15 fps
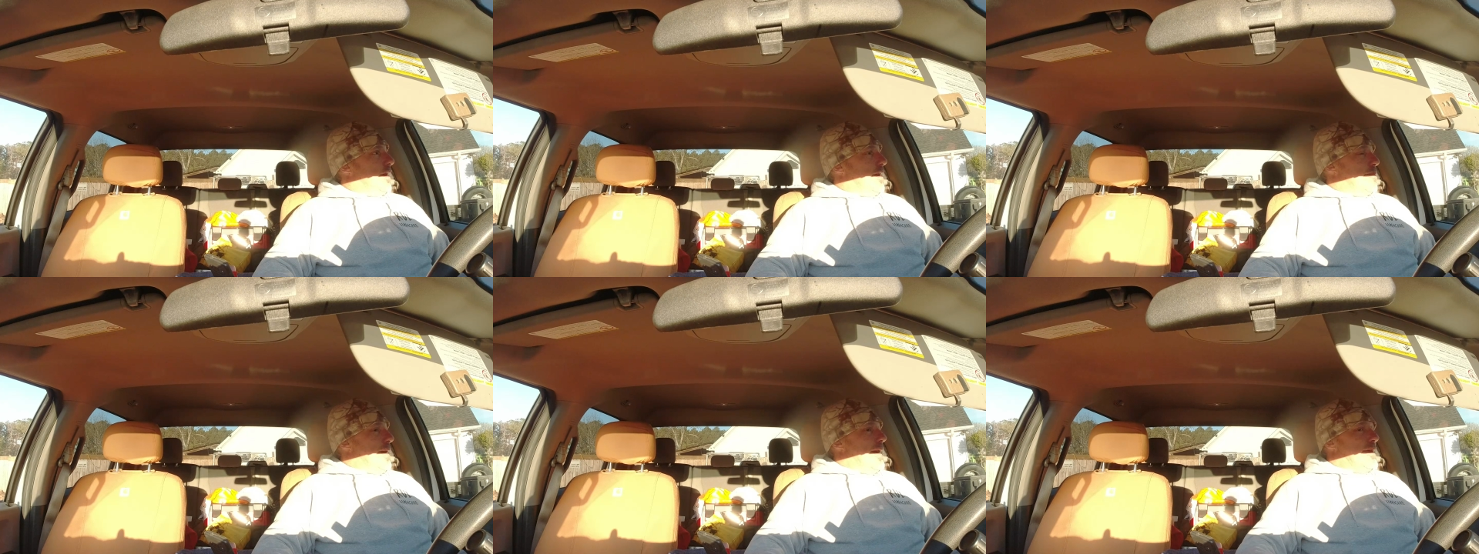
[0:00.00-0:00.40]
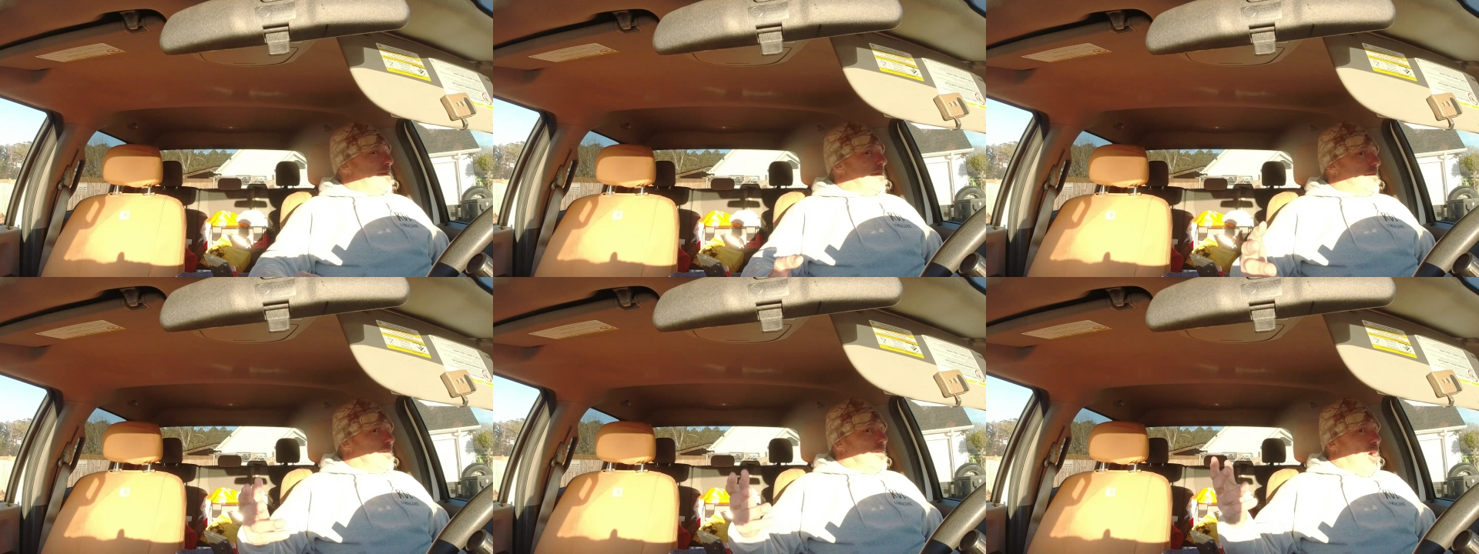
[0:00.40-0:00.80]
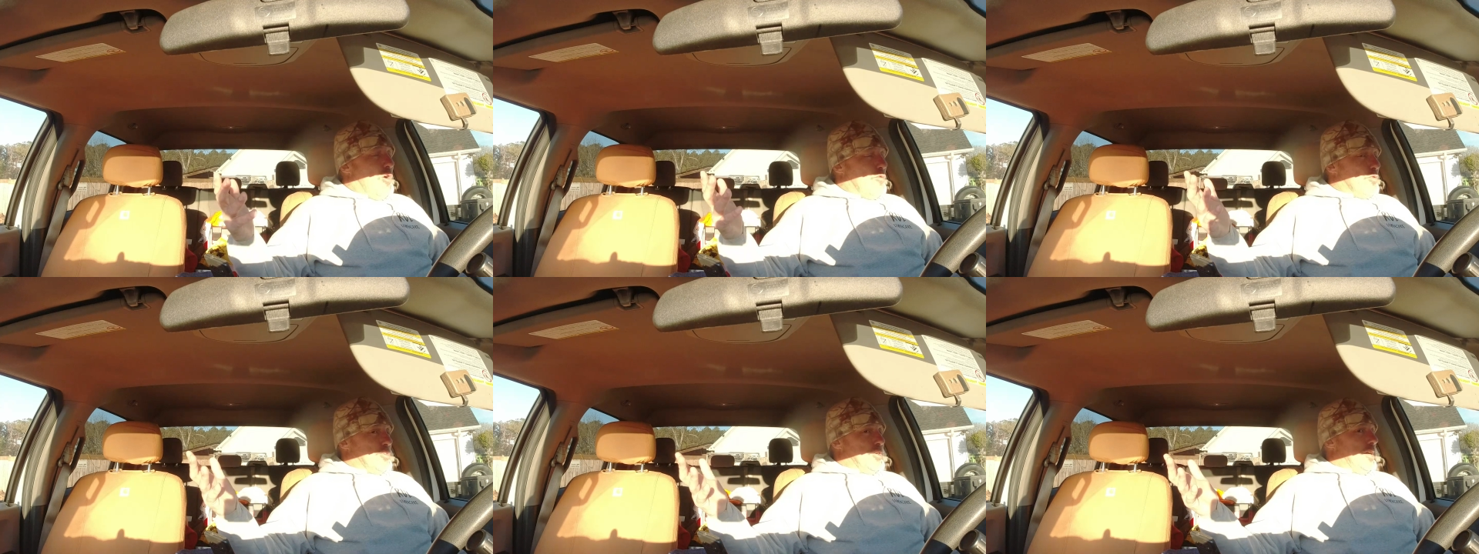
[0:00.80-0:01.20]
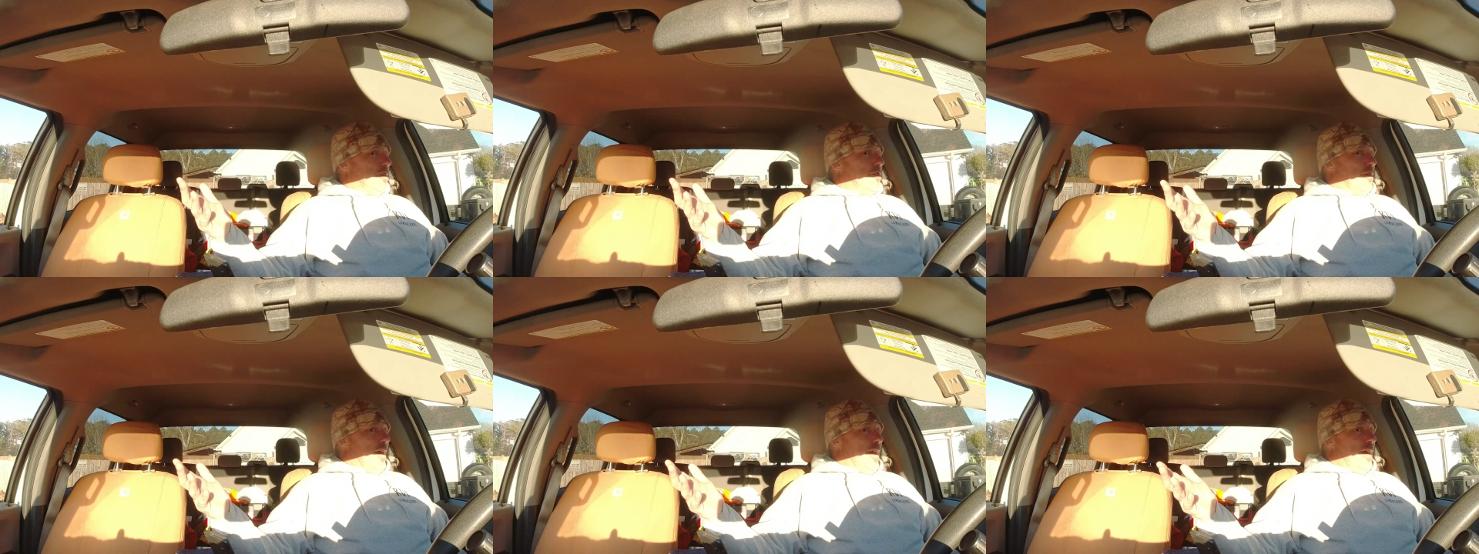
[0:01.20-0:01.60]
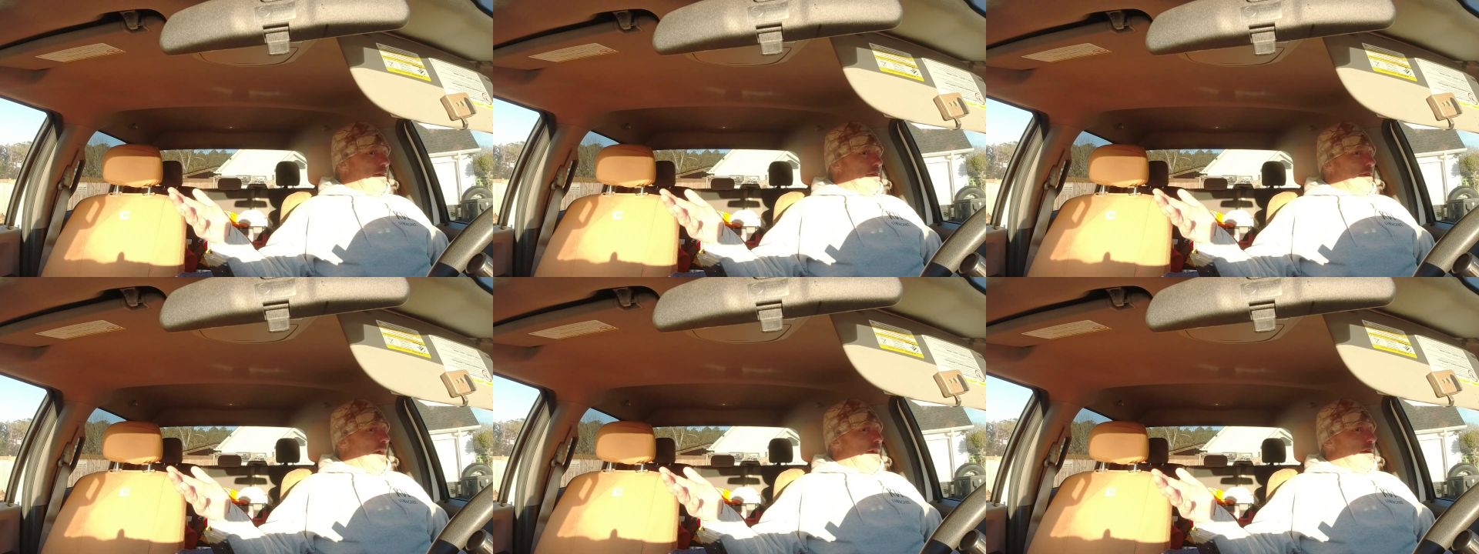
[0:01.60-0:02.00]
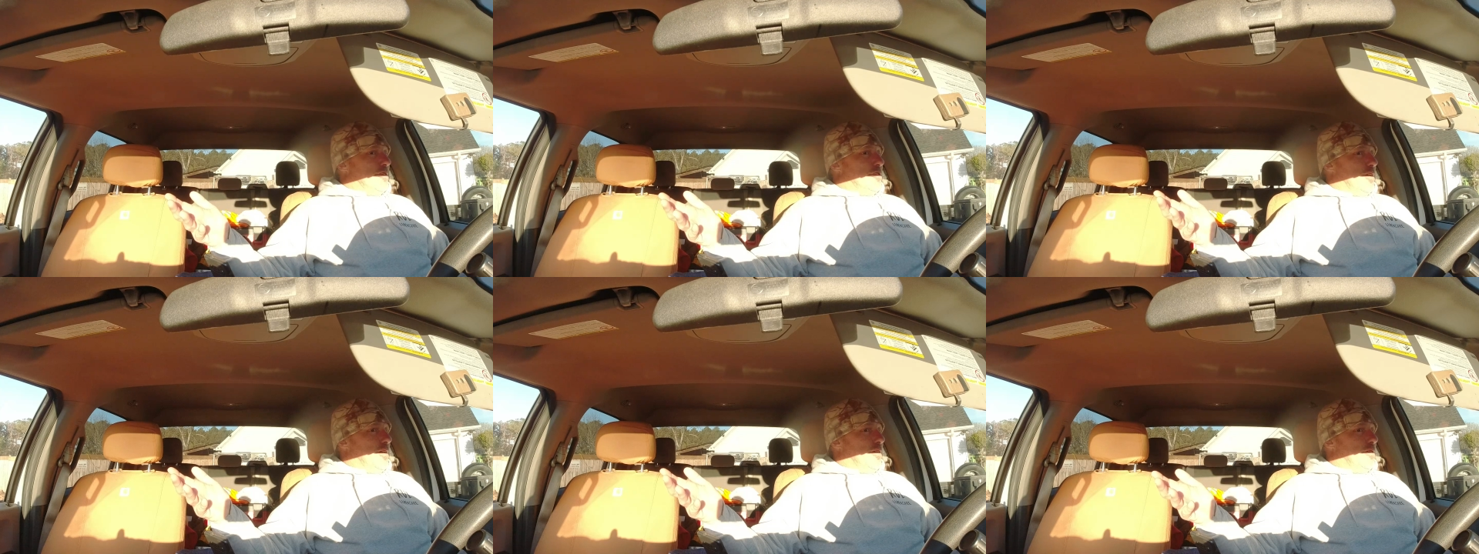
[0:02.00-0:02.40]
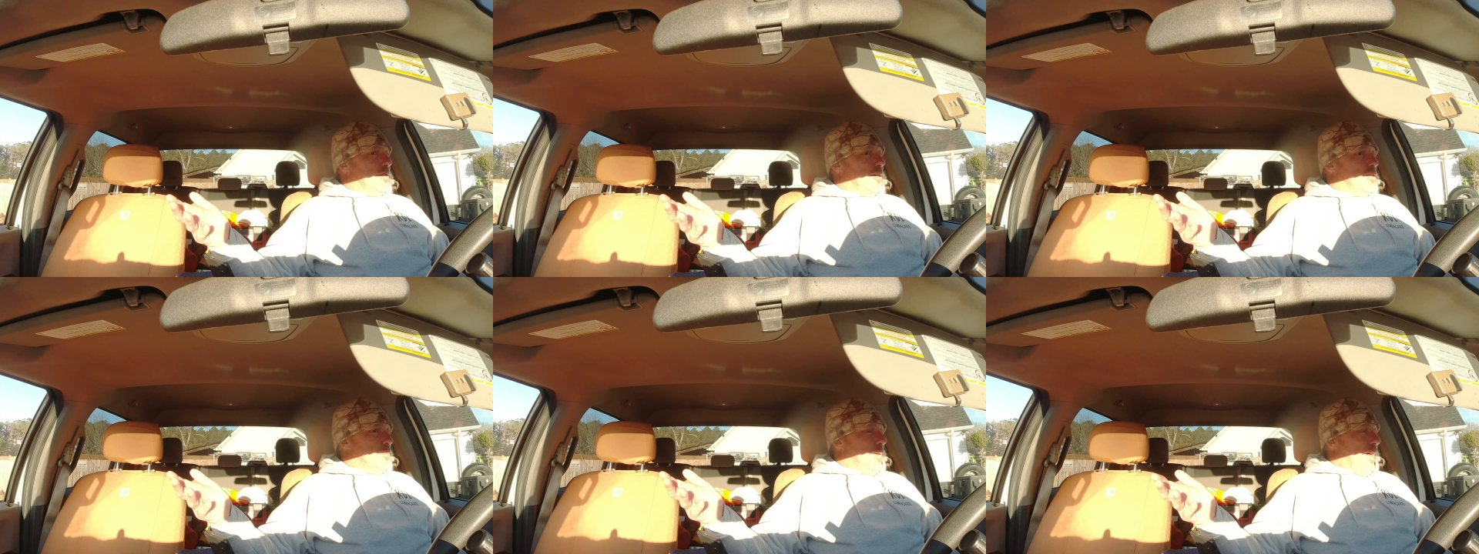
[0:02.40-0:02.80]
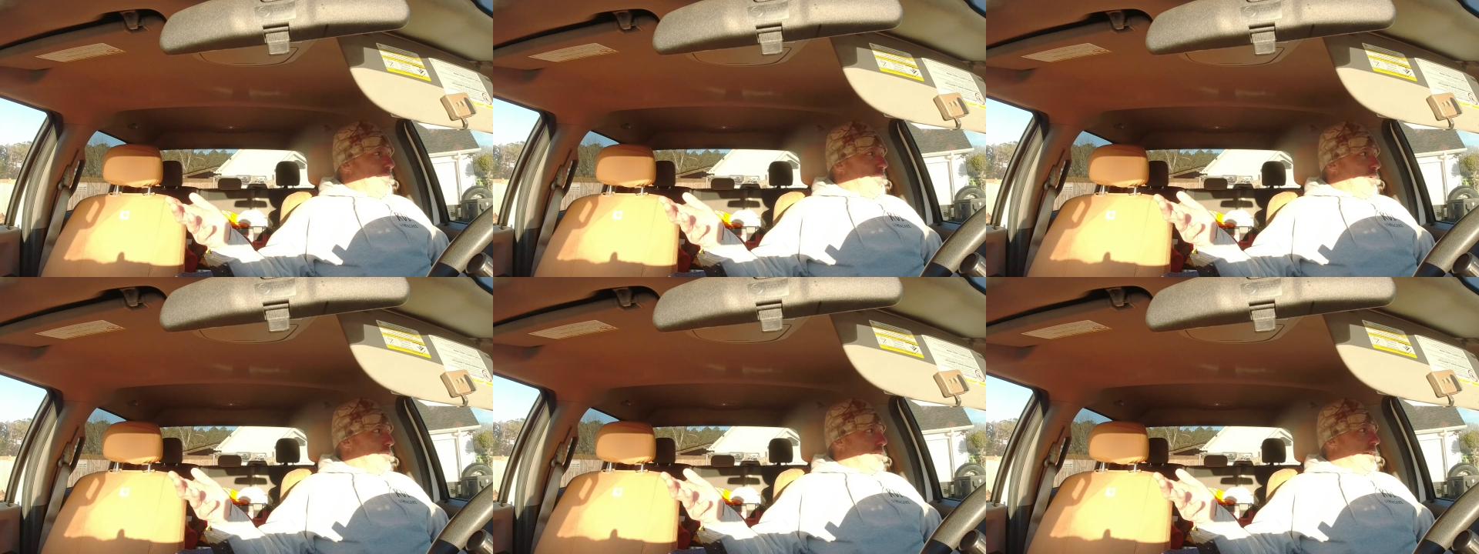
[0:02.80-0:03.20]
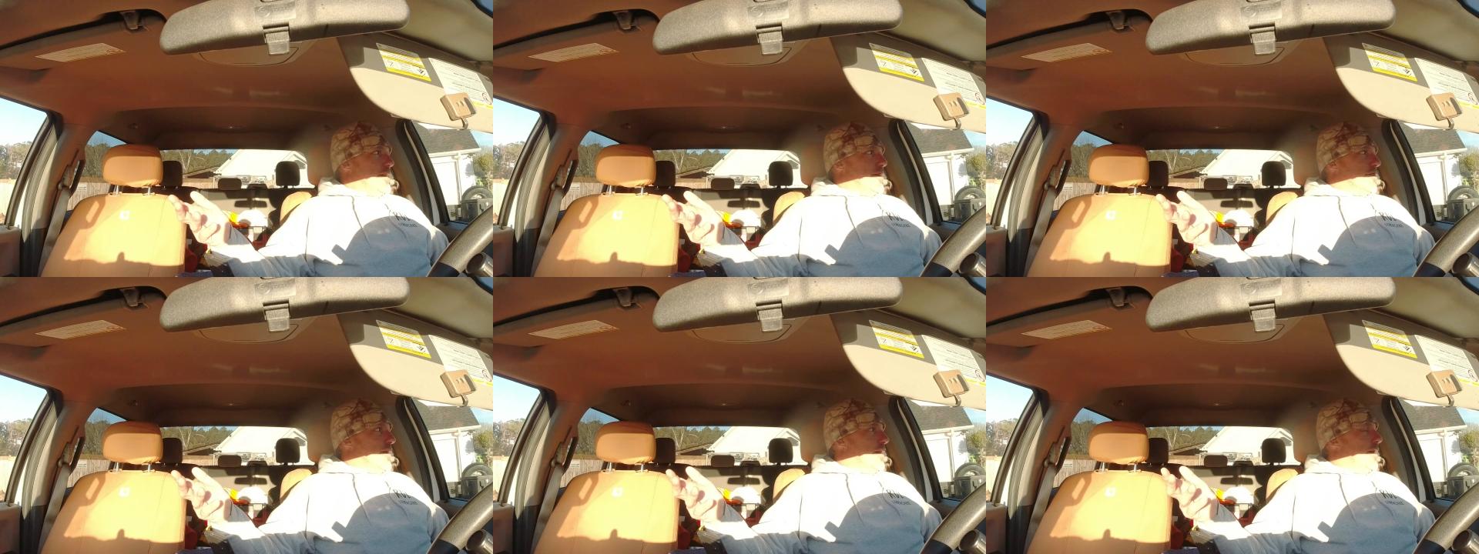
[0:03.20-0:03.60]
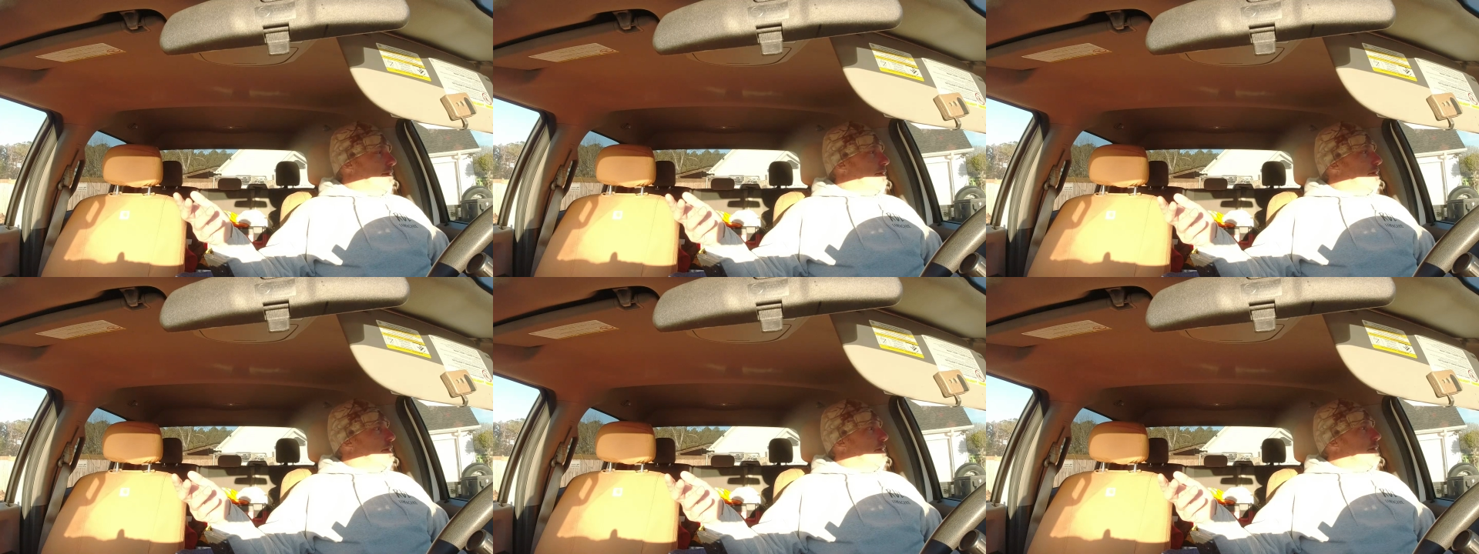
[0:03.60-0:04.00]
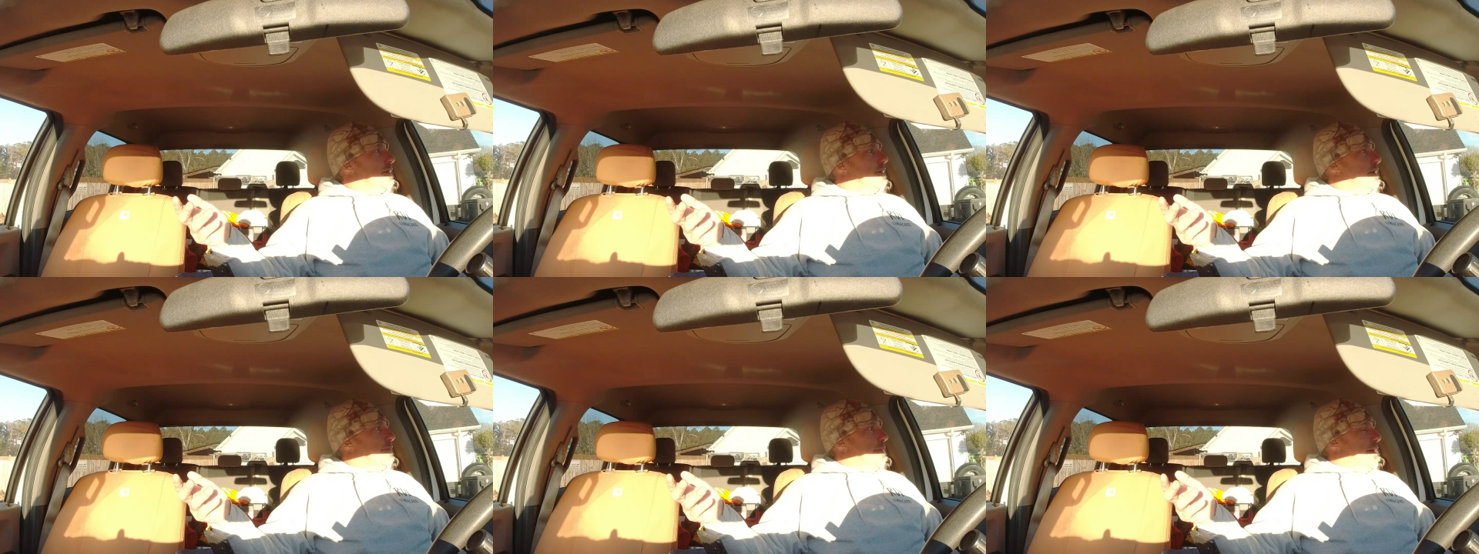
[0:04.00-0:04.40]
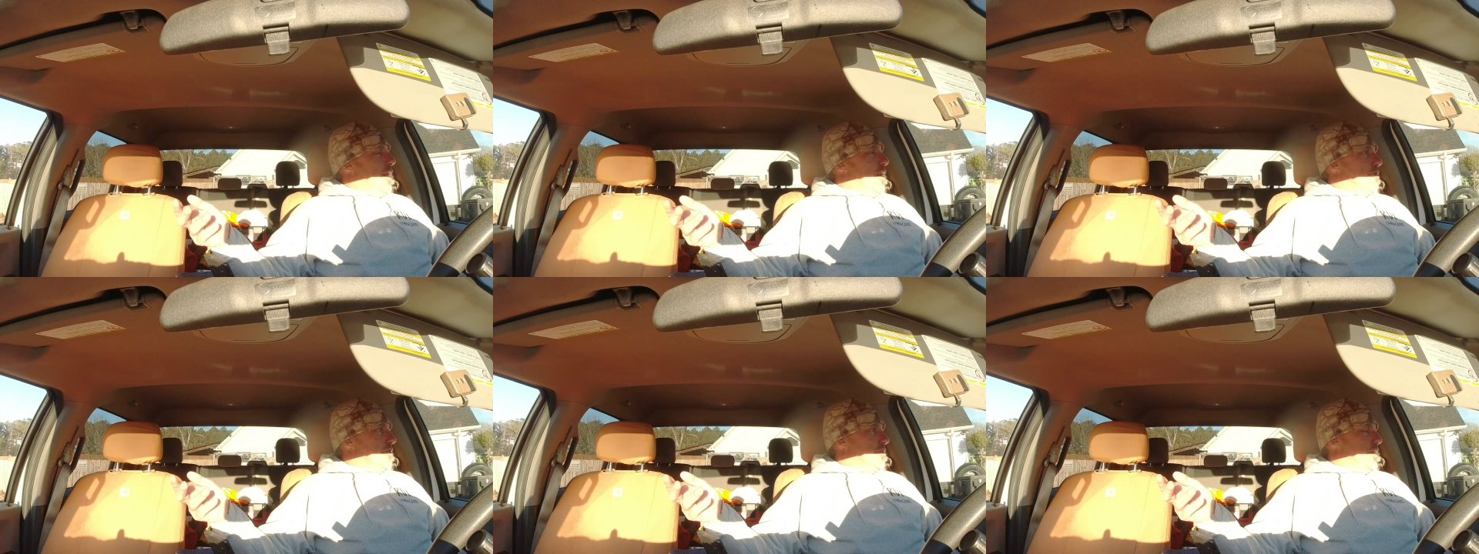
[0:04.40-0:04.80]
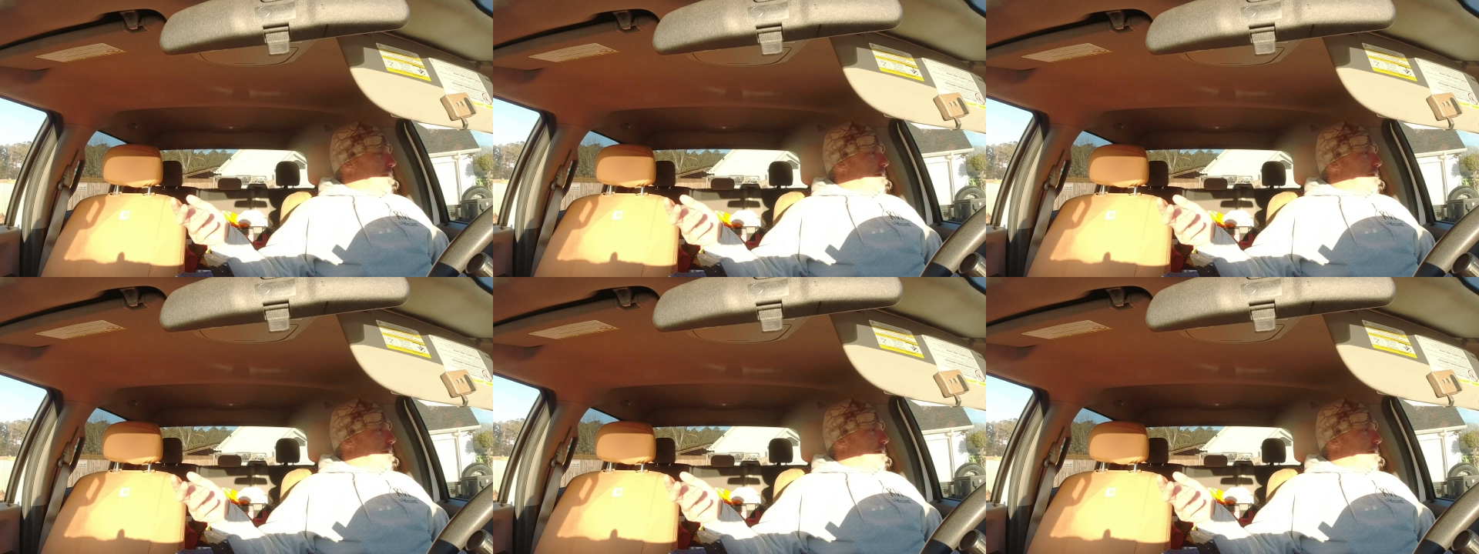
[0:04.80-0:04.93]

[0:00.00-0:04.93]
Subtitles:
[unreadable: no face in view]